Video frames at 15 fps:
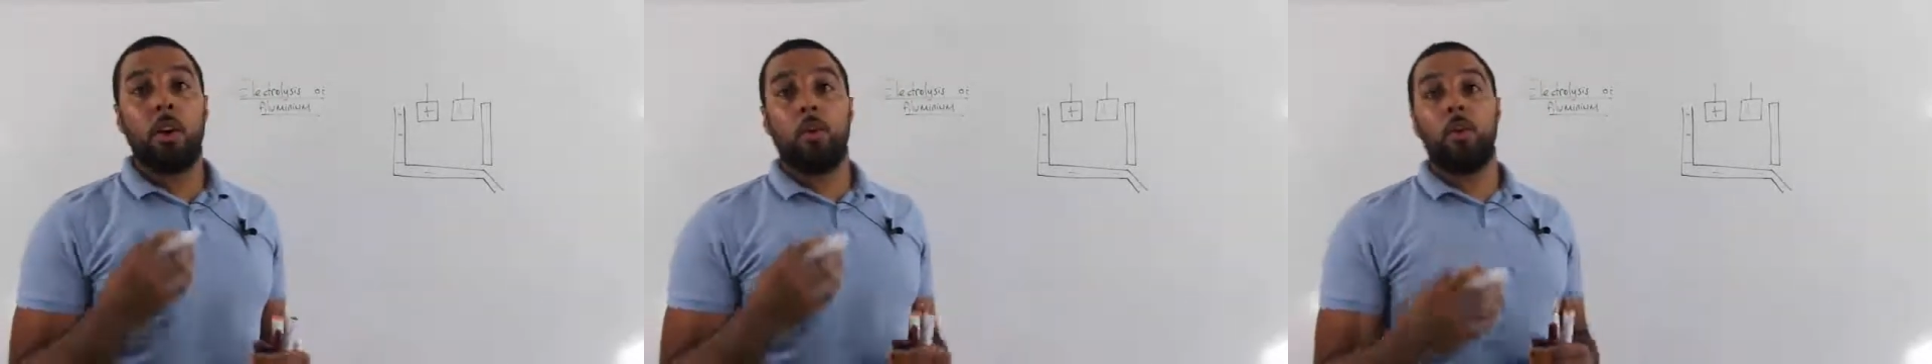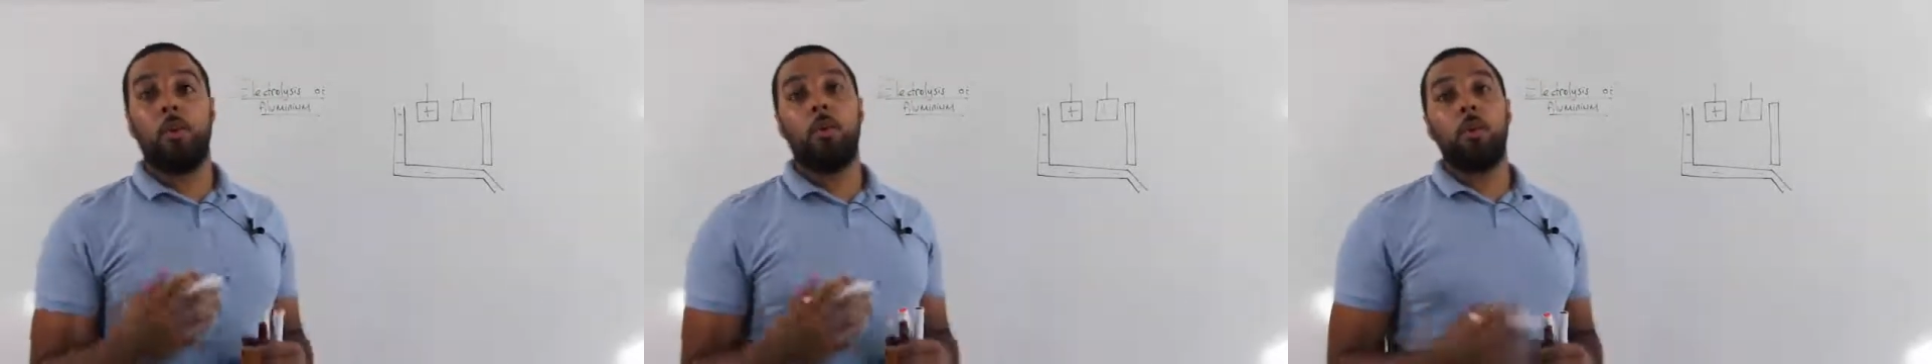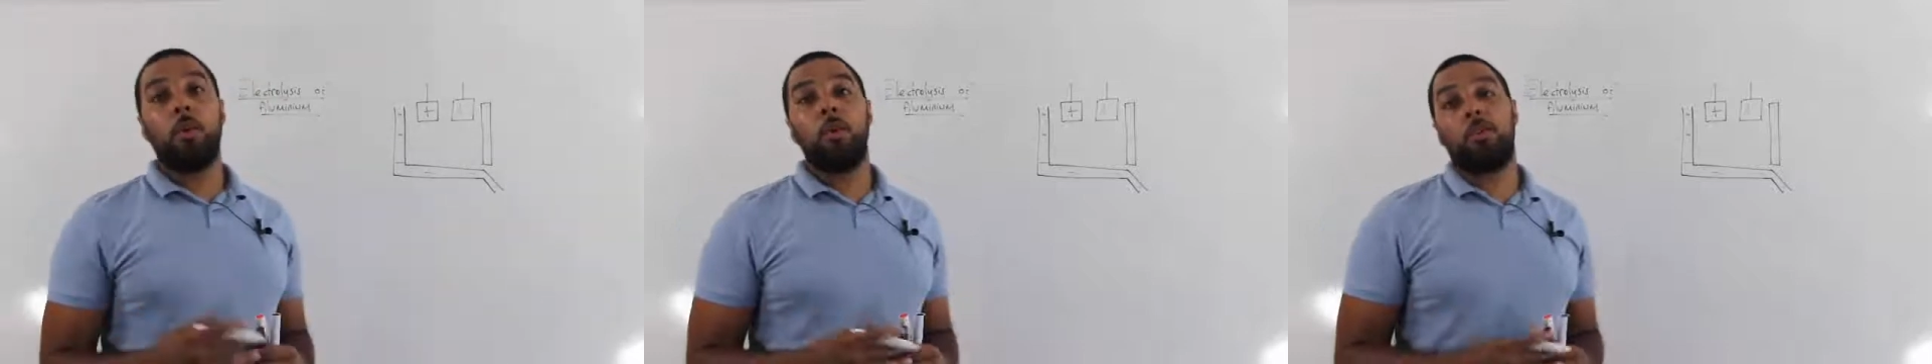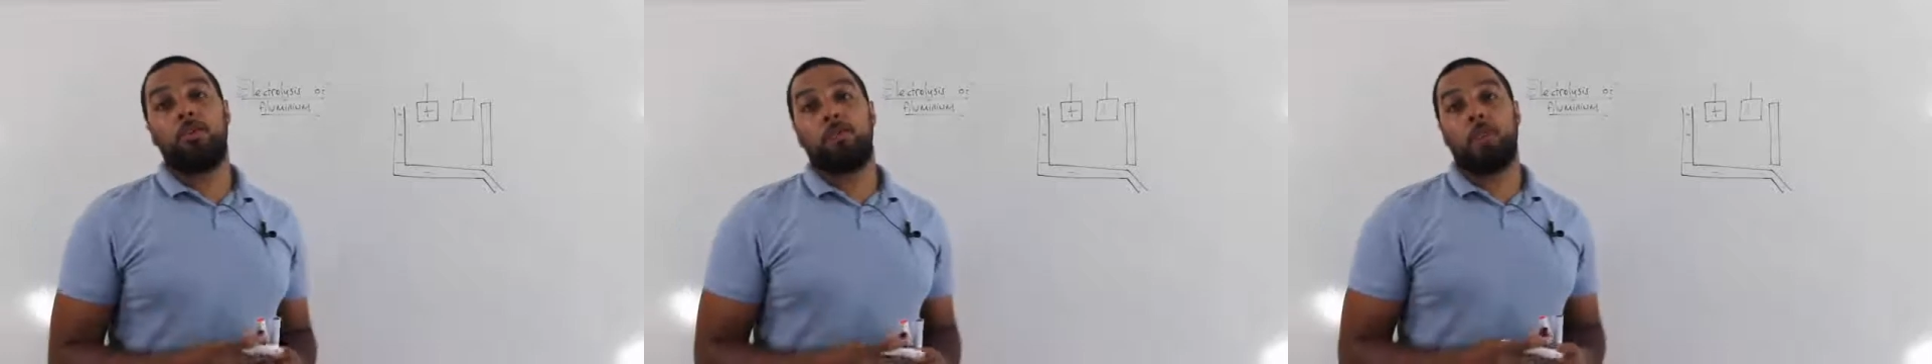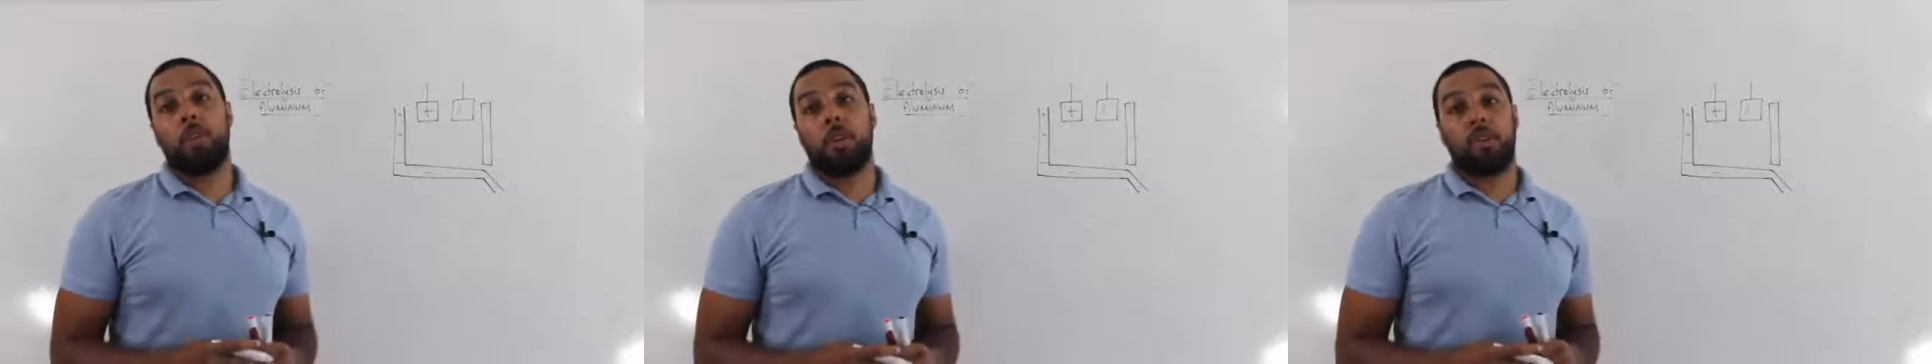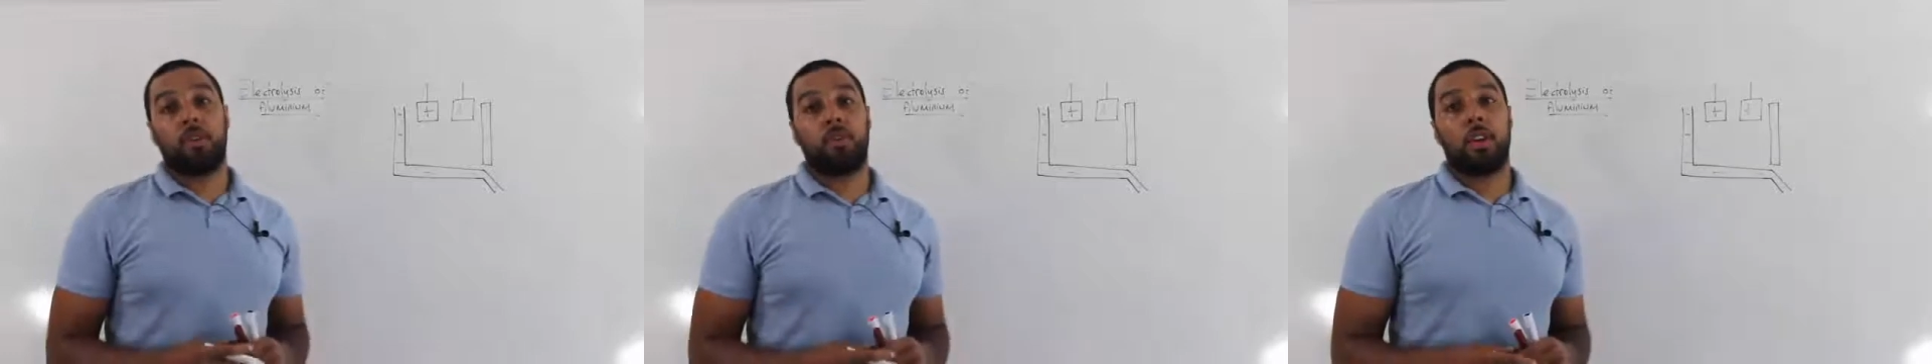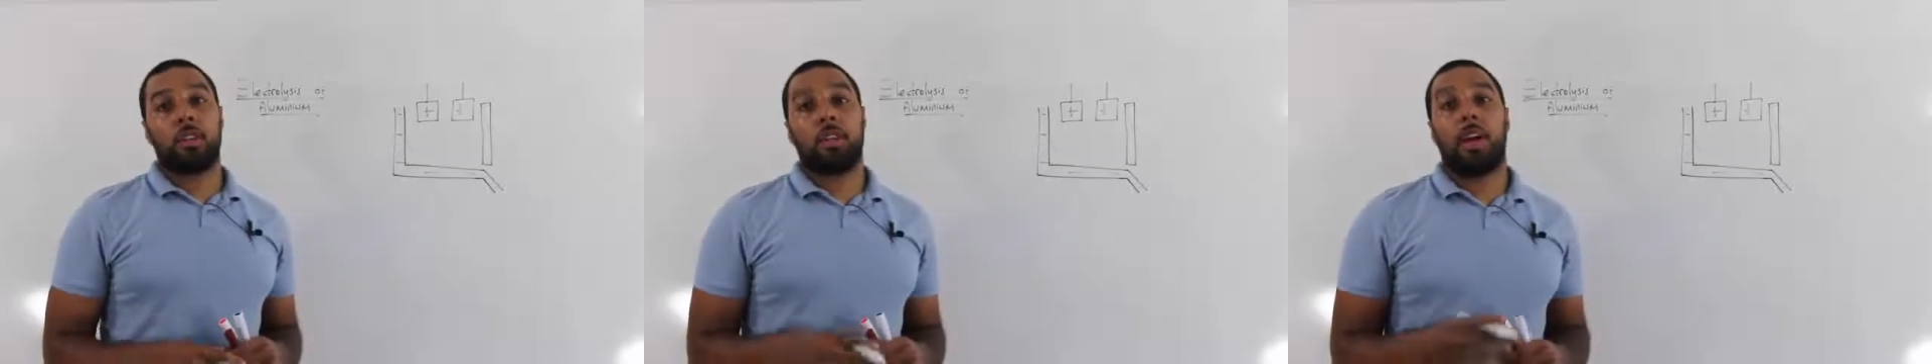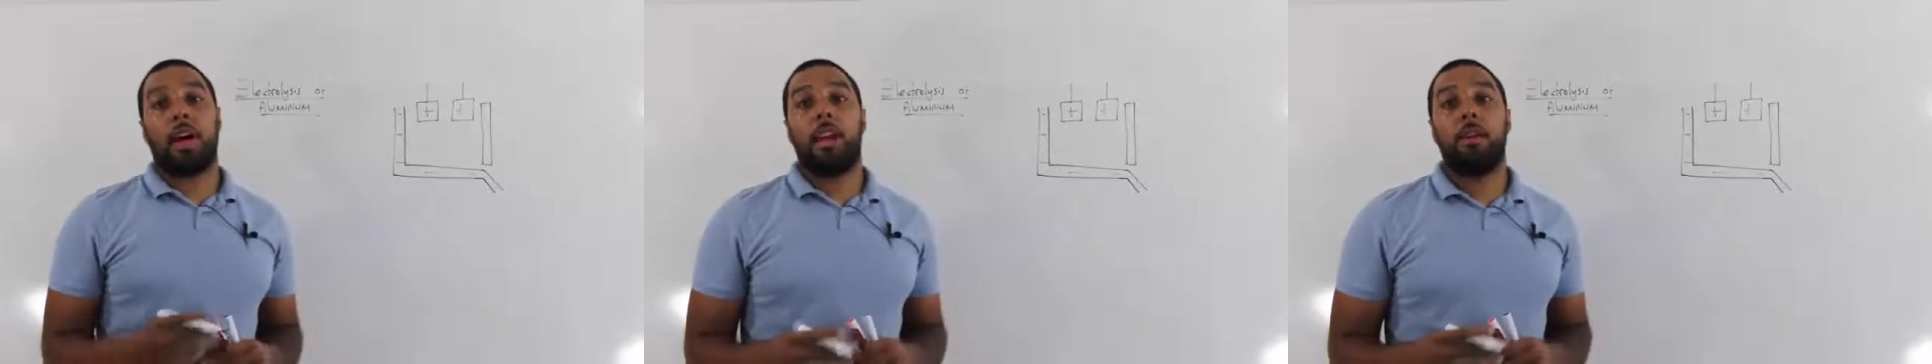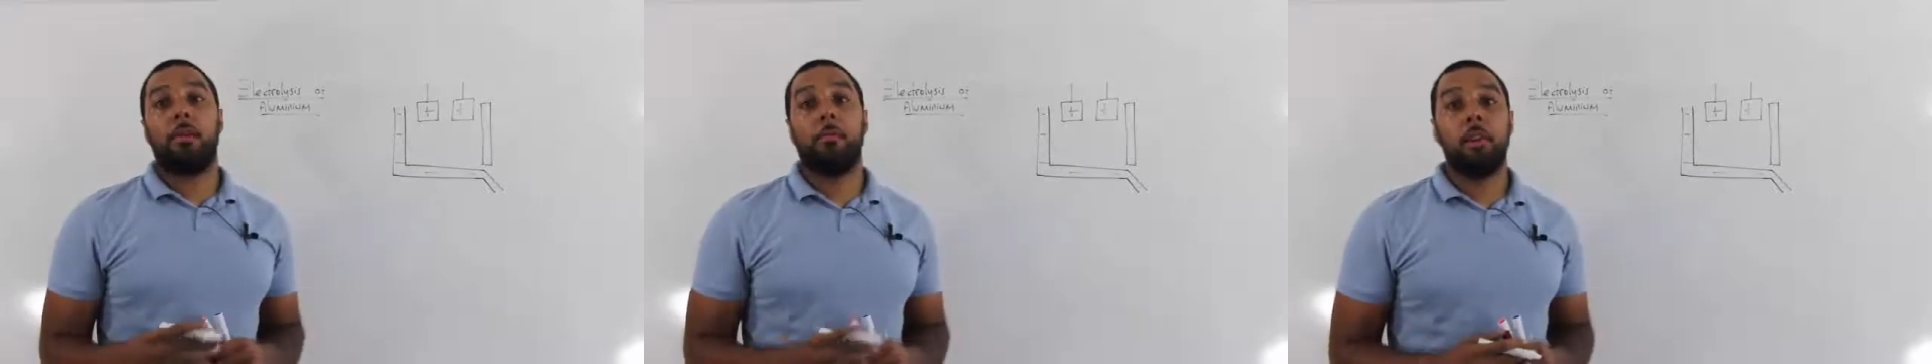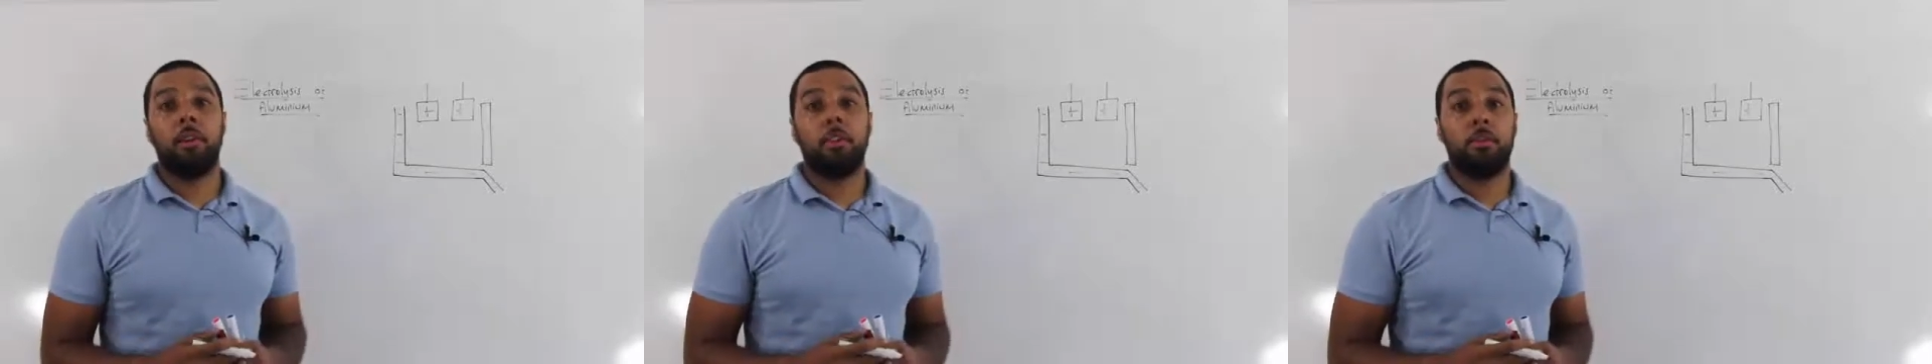would we want to extract
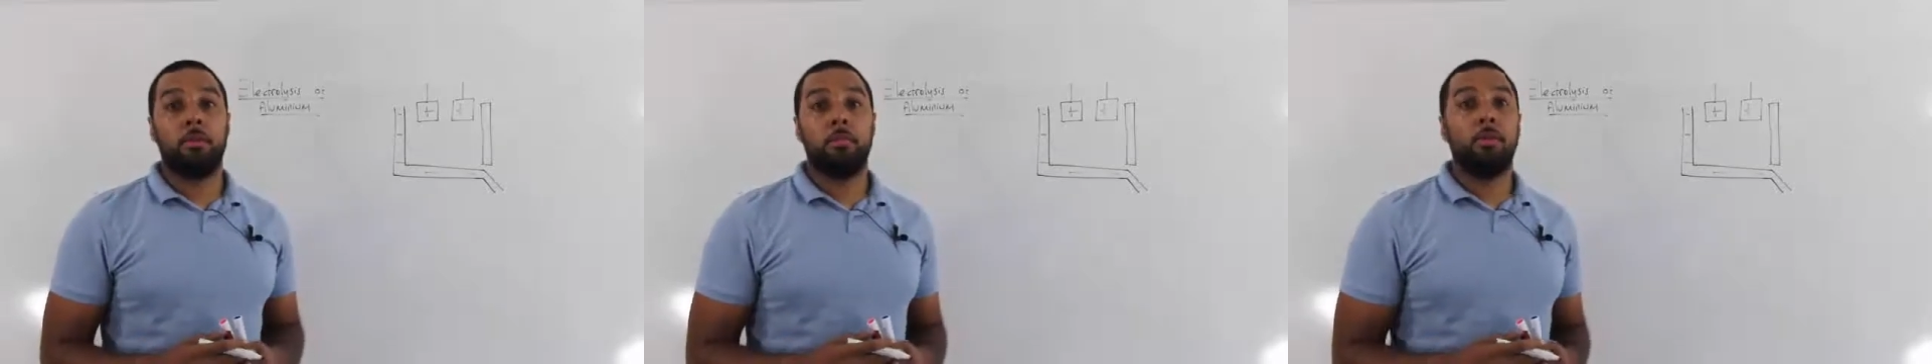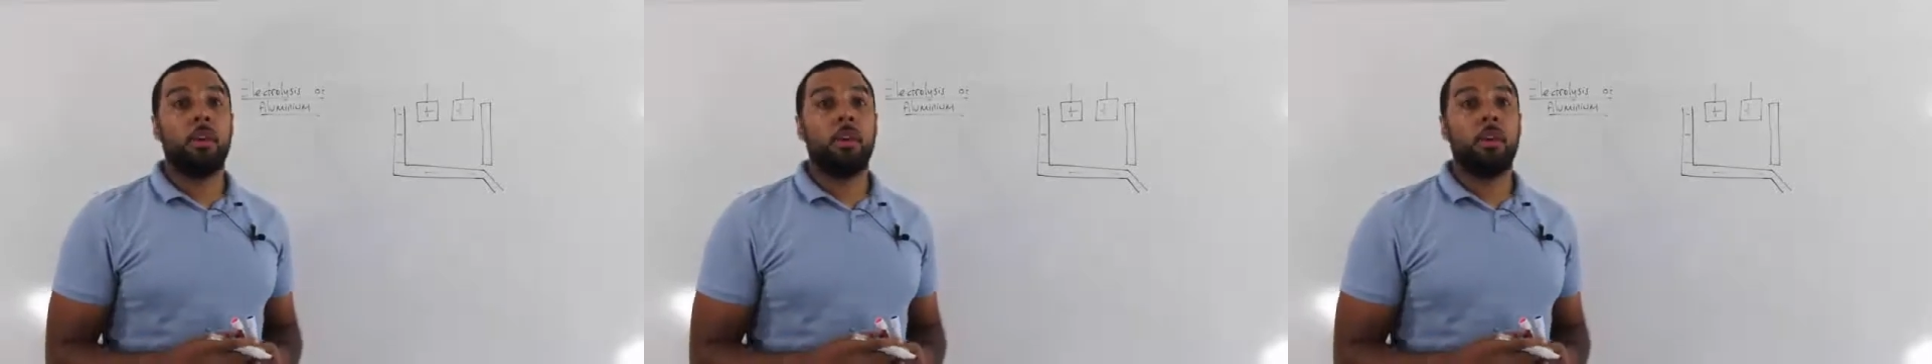aluminium?